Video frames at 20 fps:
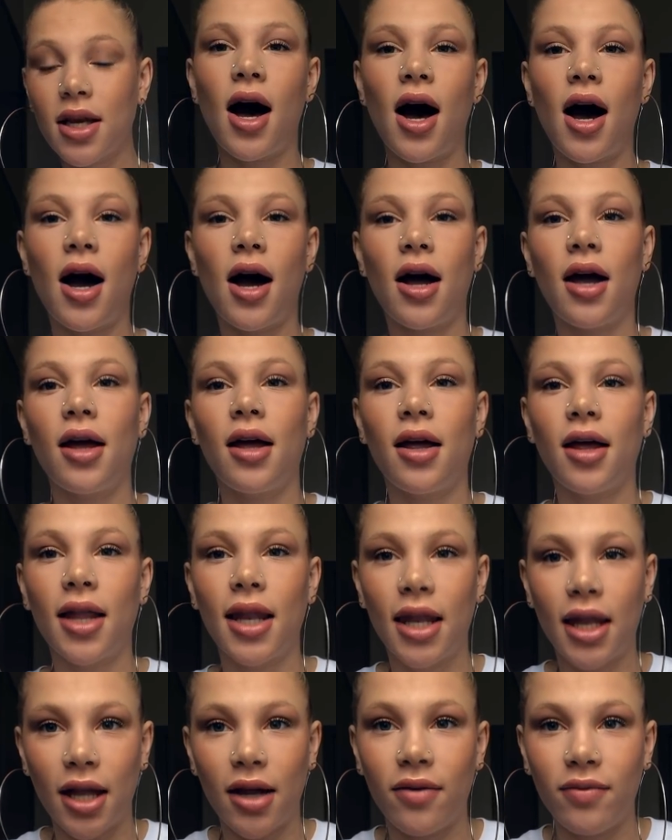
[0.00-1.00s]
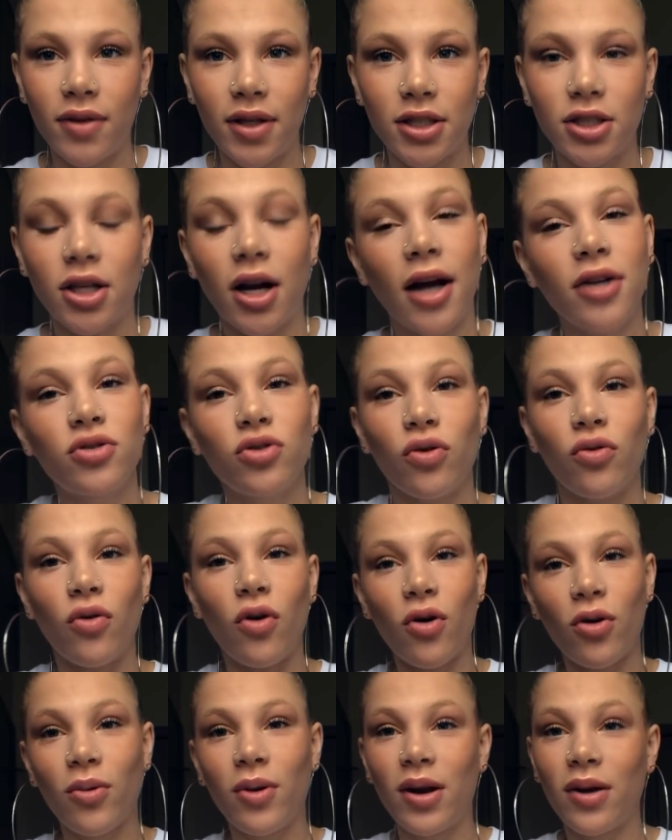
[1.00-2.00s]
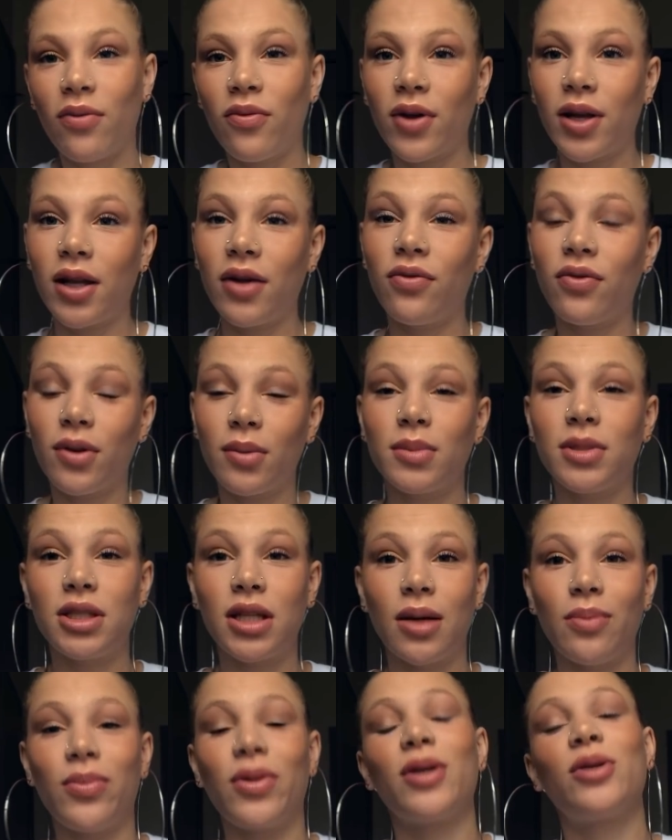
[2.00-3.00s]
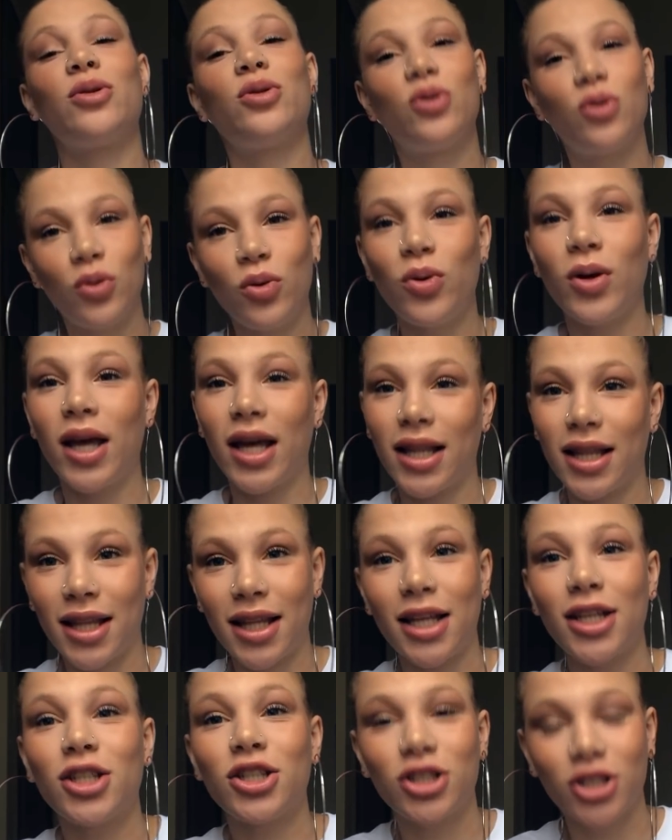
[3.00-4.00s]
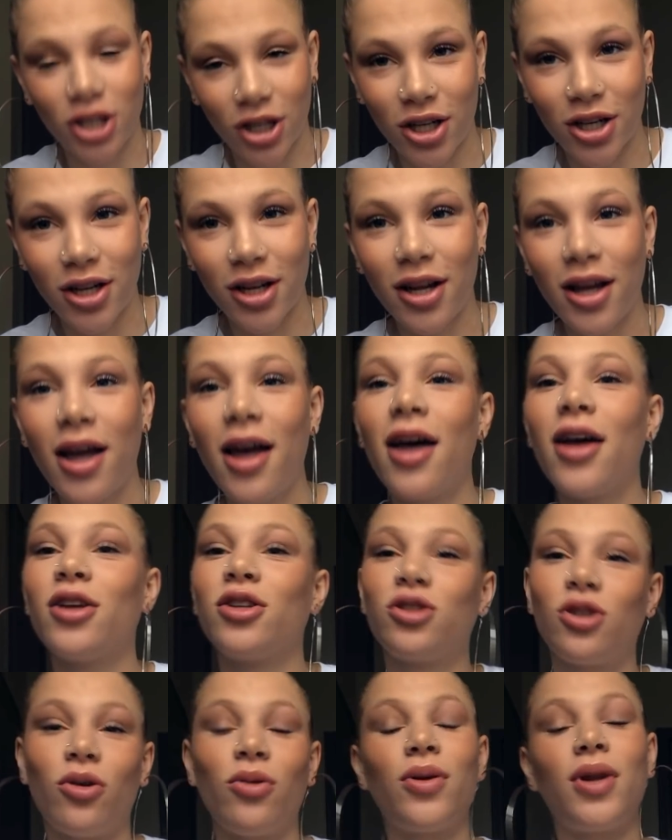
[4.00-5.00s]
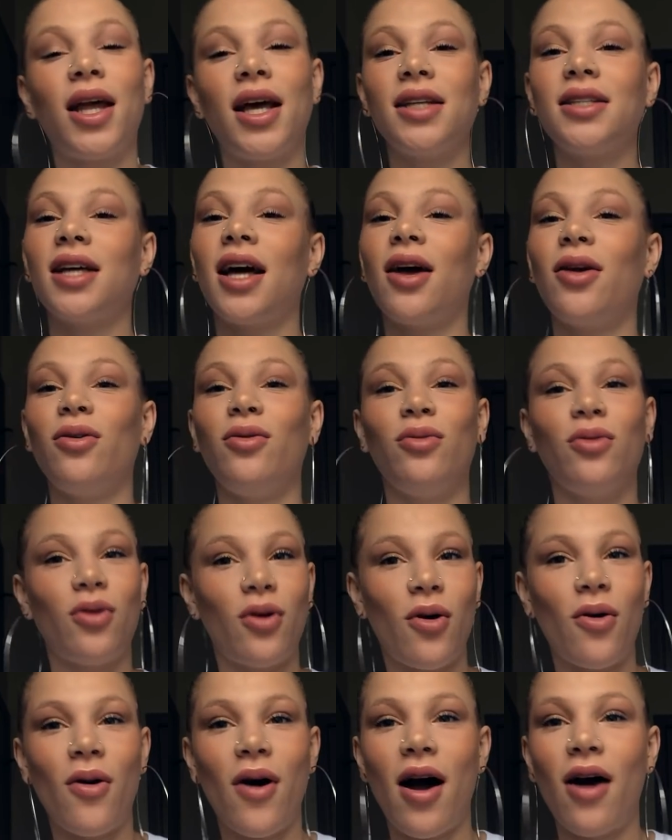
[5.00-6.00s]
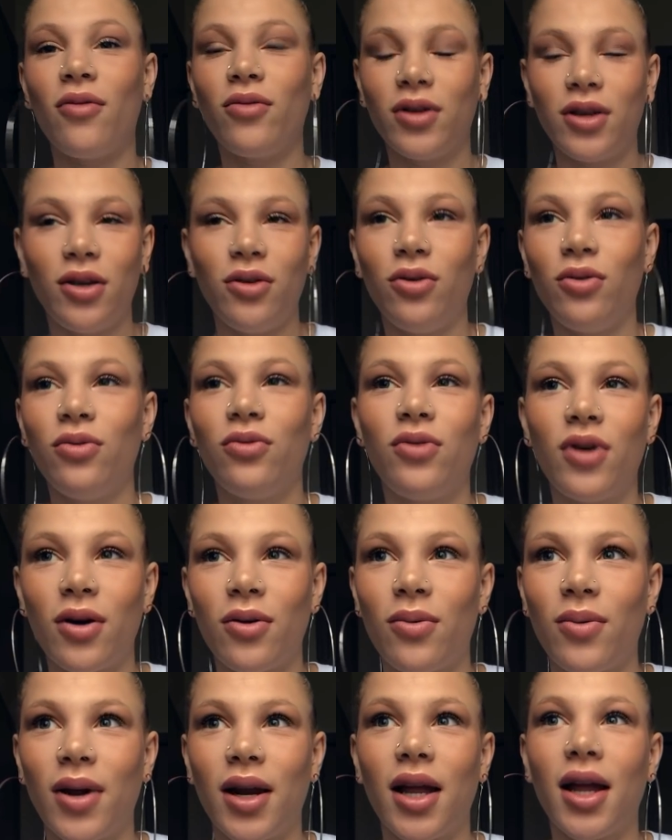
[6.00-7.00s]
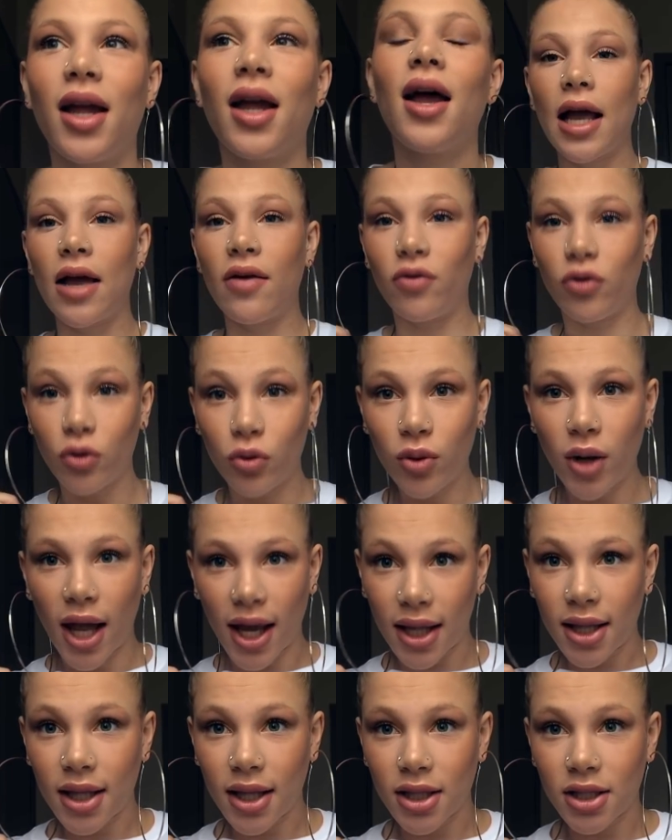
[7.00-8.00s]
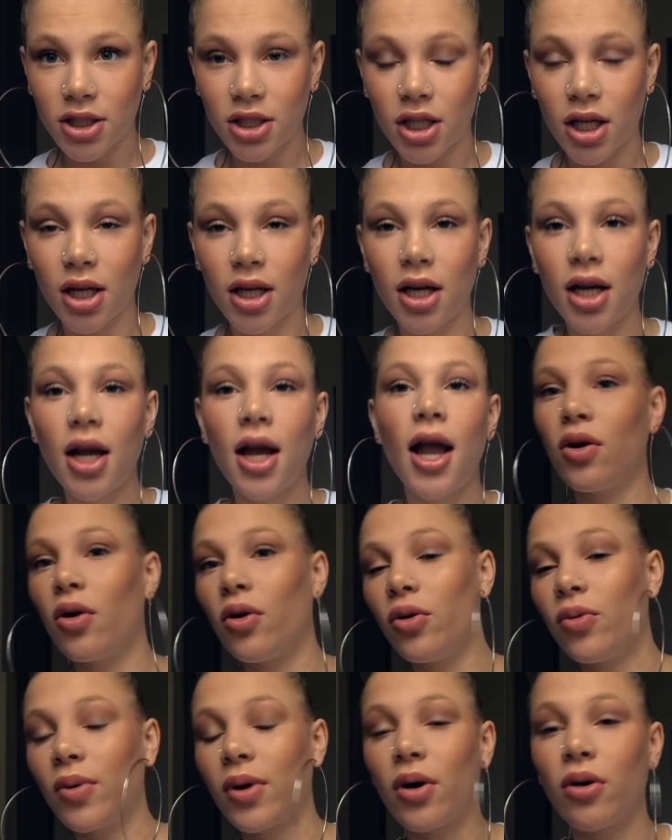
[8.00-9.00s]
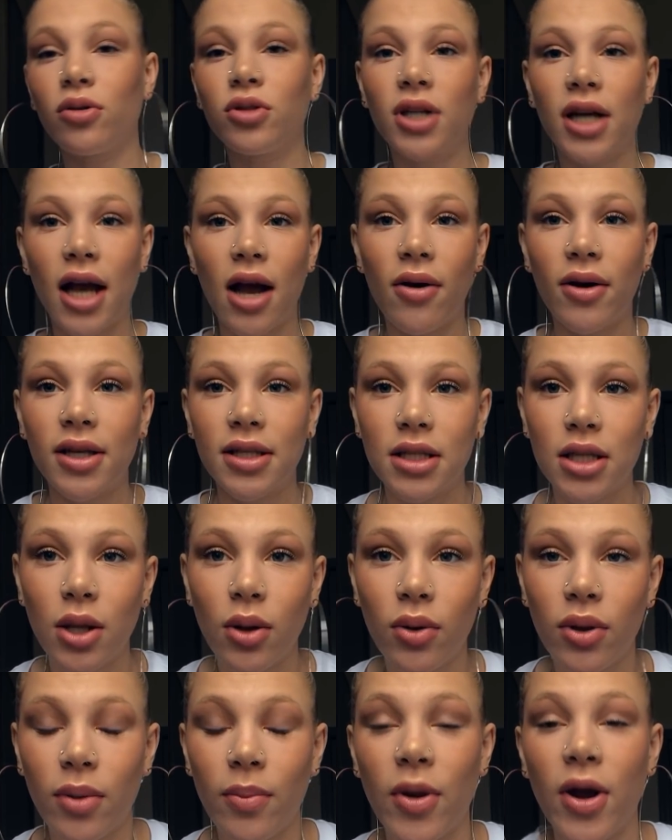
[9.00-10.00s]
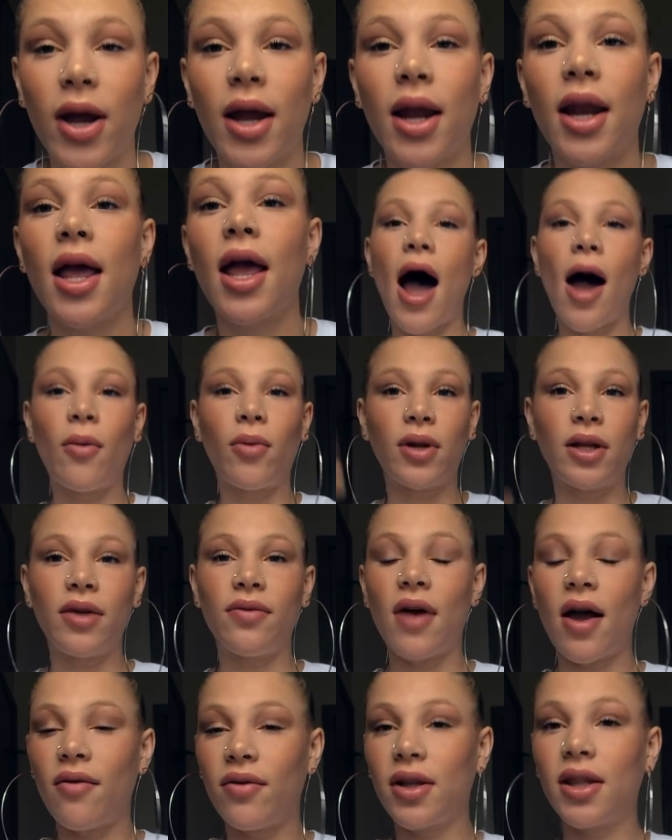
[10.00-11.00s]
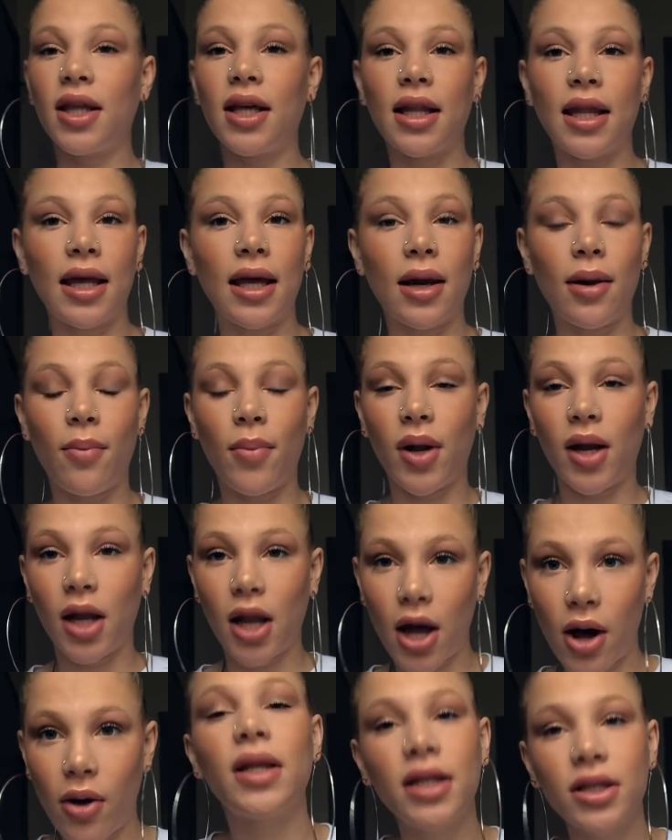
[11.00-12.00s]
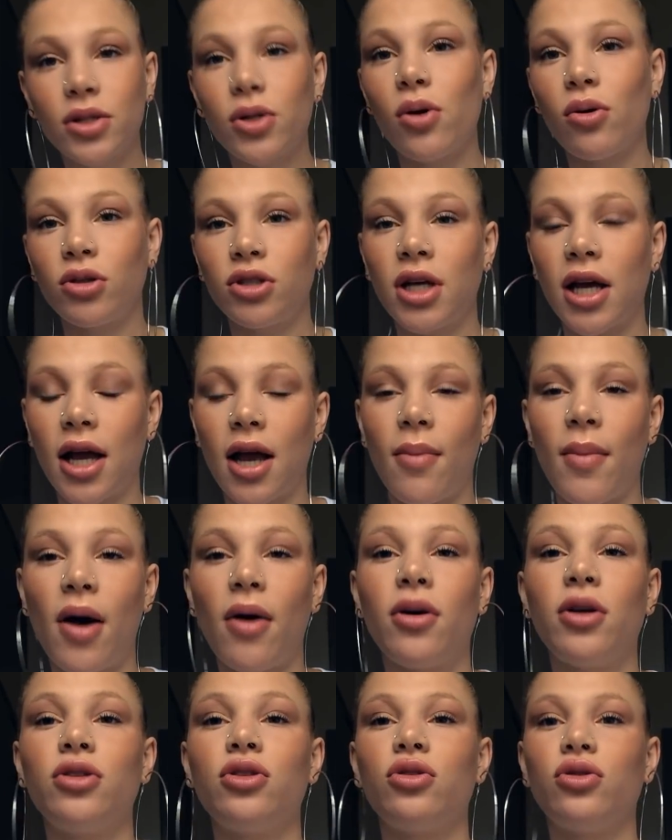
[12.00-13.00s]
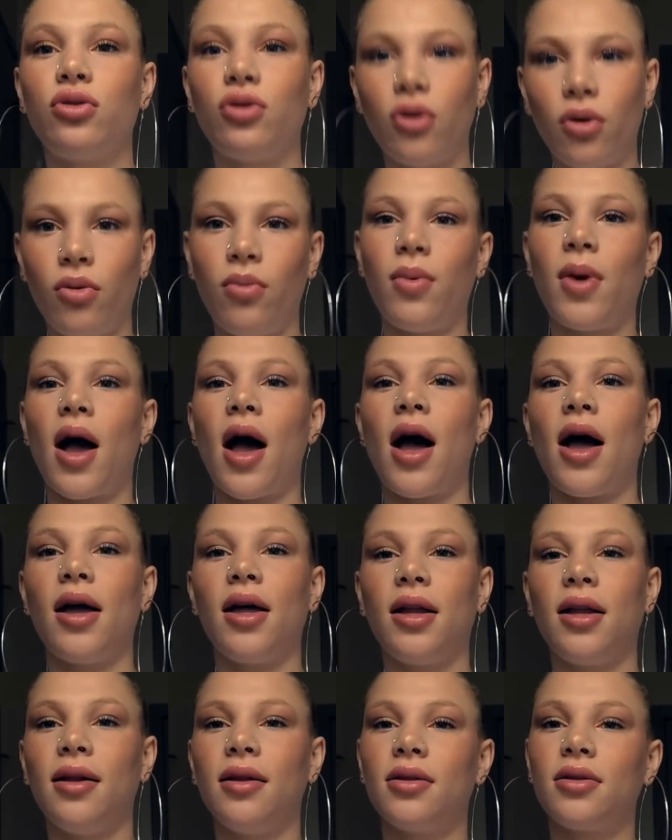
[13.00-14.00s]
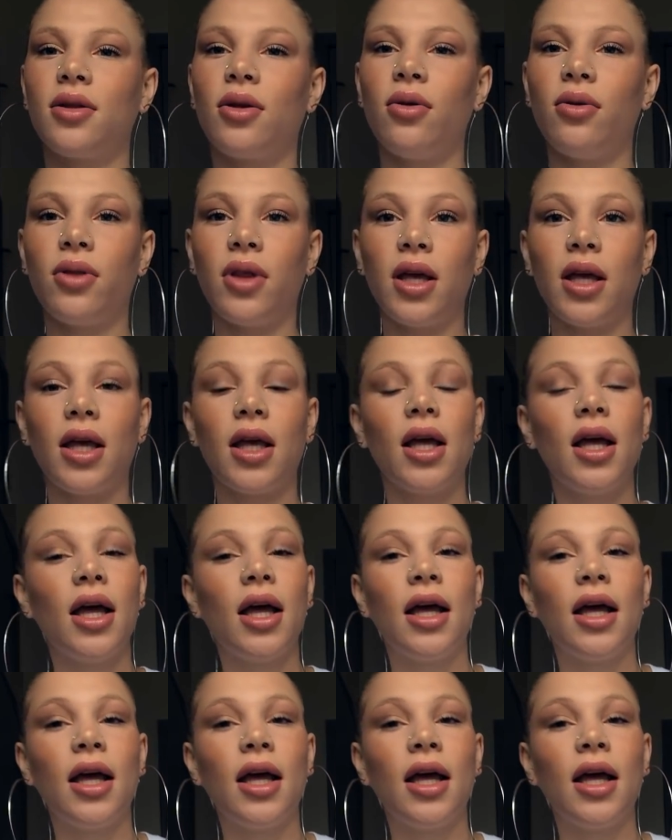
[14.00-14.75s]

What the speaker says: I love this shirt. I drove all the way to Philly from Ship to get this shirt, so that's how you know I really do fuck with it. If you like this shirt, you know you want to go check out his clothing brand, I will leave everything linked below. Please go check him out. He's a dope guy, and his clothing